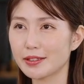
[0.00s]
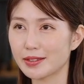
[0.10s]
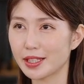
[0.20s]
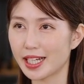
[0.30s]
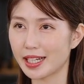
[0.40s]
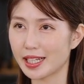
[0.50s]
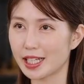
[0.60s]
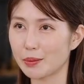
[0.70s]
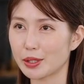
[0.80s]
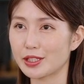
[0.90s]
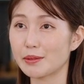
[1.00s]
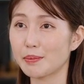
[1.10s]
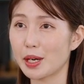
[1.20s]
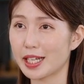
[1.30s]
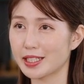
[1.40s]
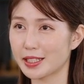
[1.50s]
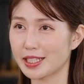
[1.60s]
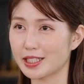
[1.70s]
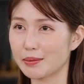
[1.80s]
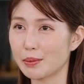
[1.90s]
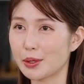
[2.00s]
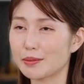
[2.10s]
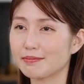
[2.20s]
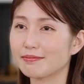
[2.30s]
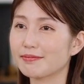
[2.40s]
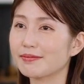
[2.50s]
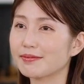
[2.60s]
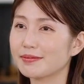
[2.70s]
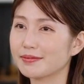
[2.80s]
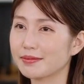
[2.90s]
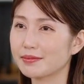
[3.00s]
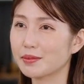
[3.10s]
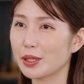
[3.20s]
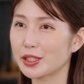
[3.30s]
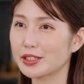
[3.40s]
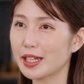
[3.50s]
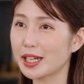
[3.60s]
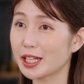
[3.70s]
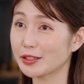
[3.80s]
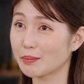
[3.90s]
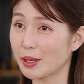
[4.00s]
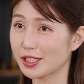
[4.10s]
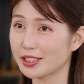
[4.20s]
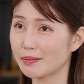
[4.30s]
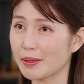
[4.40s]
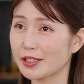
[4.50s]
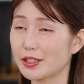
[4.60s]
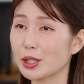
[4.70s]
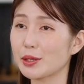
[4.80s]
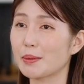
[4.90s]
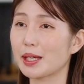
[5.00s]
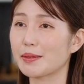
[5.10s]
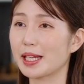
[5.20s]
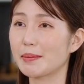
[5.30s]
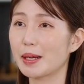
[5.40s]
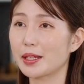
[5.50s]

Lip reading: The technique was surprisingly simple. First, the participants thought briefly about